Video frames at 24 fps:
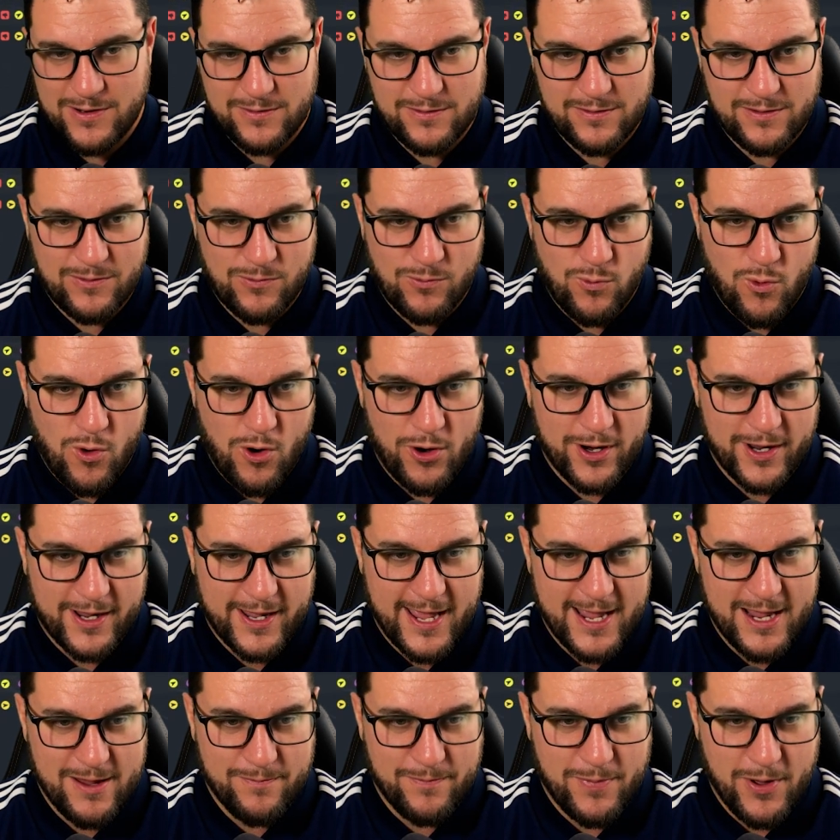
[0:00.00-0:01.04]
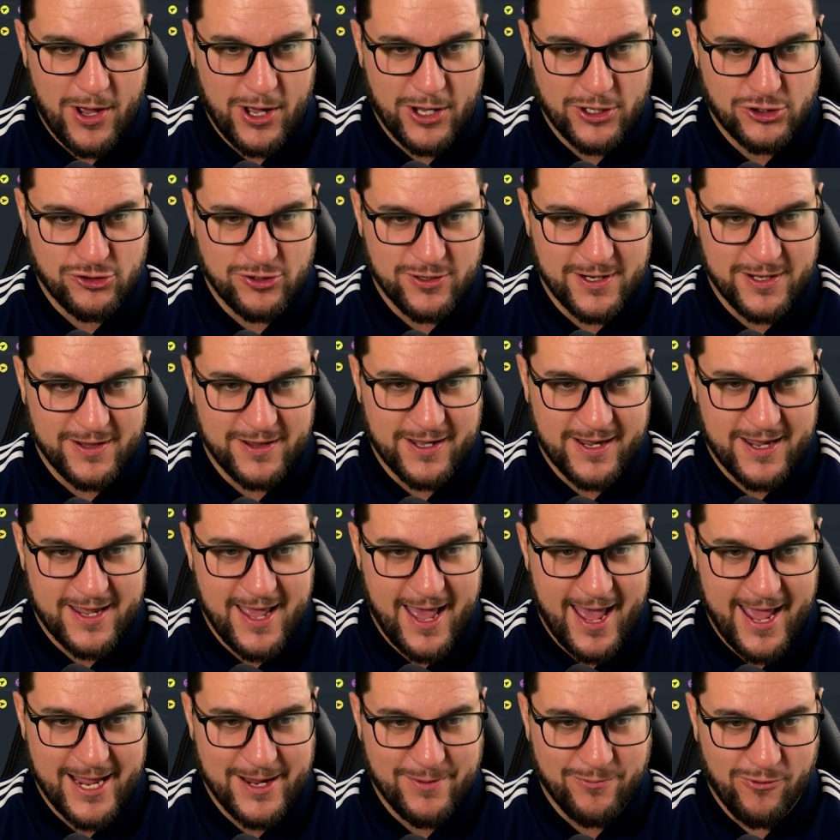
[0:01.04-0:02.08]
want to keep Bertrand in the
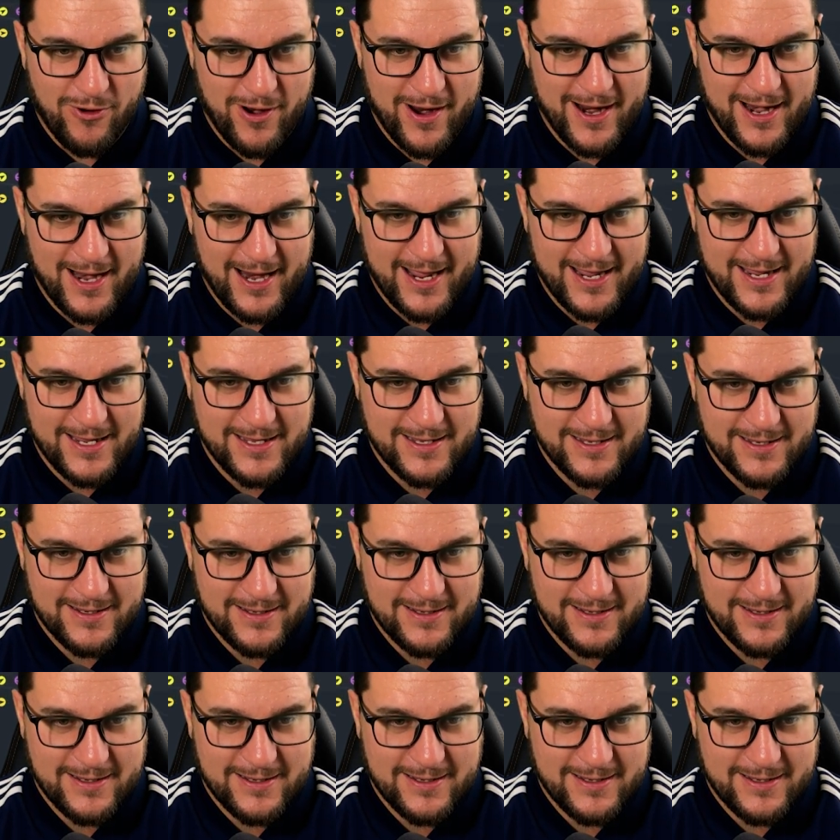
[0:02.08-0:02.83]
game, really.